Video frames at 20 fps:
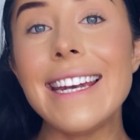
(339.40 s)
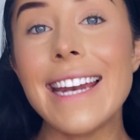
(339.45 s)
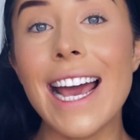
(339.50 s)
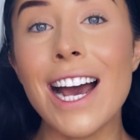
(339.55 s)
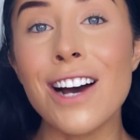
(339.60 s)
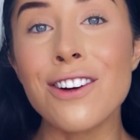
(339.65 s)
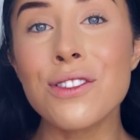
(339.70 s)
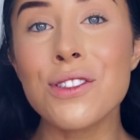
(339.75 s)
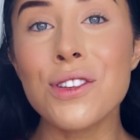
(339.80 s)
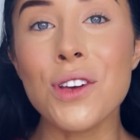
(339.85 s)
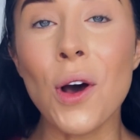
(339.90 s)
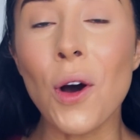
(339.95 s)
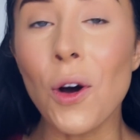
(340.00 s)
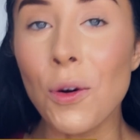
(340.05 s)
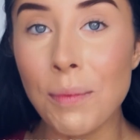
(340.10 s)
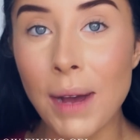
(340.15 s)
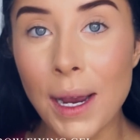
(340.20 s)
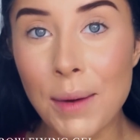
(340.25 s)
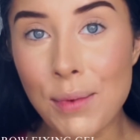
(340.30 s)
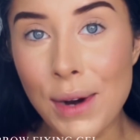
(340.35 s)
now to
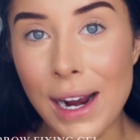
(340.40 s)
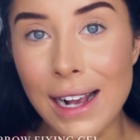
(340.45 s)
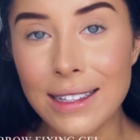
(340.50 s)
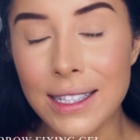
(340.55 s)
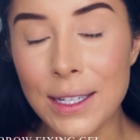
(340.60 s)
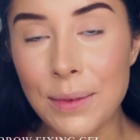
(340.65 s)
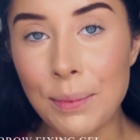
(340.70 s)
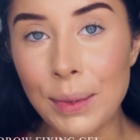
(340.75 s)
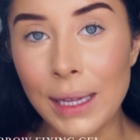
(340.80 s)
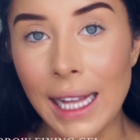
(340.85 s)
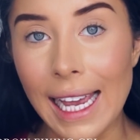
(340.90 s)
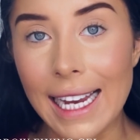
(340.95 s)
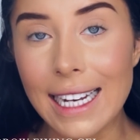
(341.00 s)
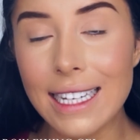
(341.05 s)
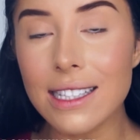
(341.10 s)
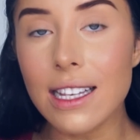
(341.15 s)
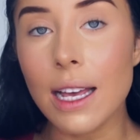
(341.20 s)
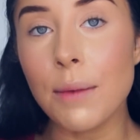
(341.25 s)
hold my brows in place,